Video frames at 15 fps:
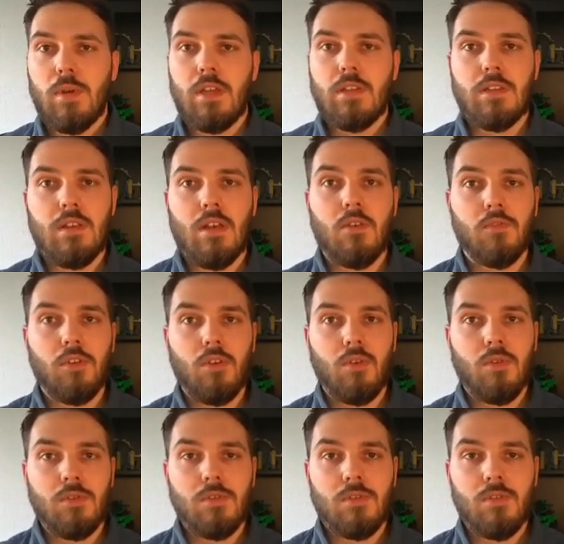that
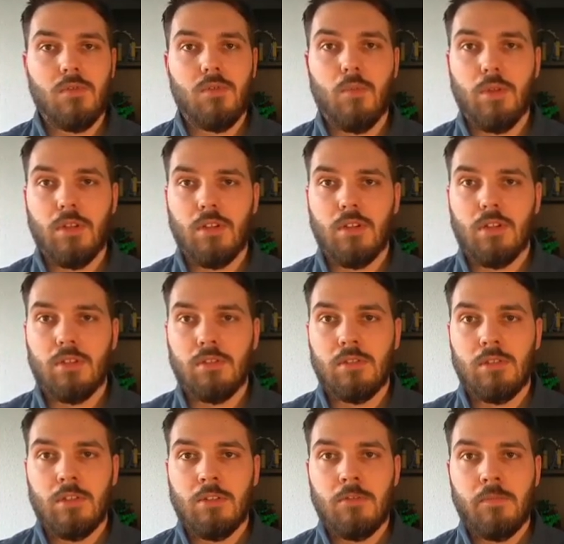prevent the root
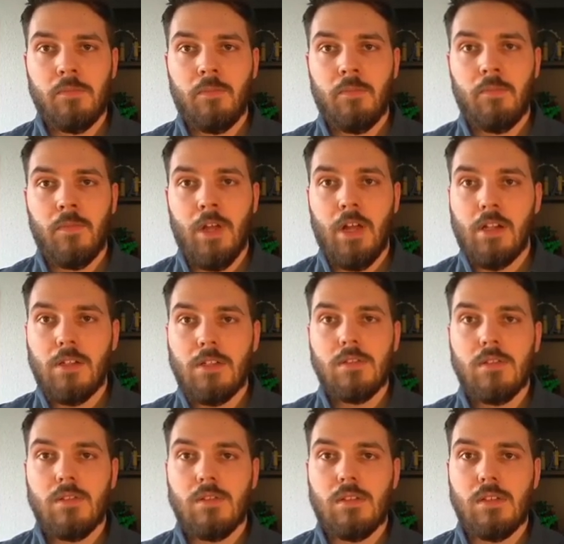user to connect
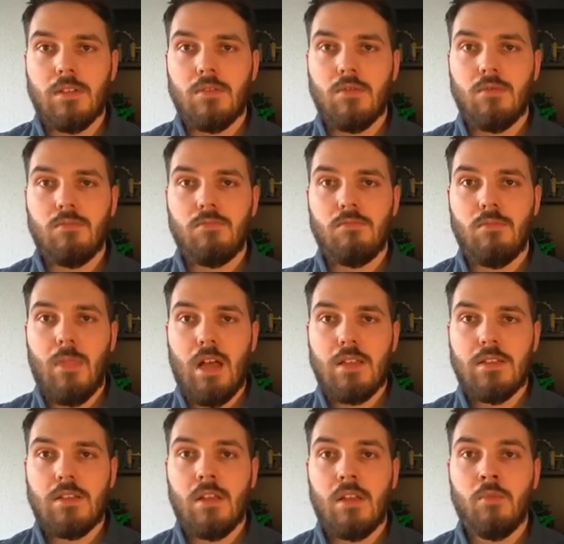to, via SSH
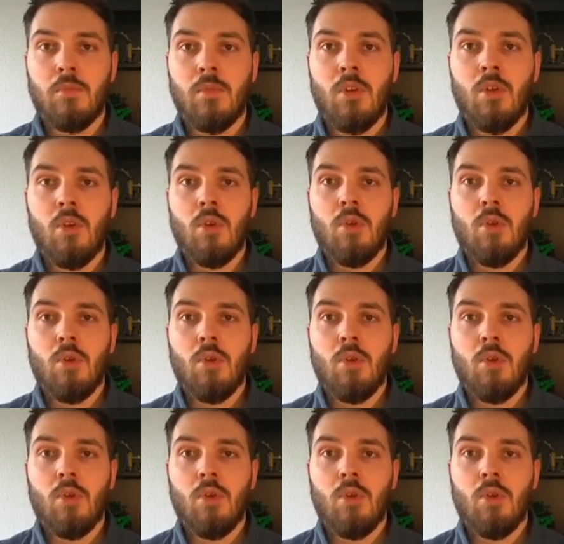to the host.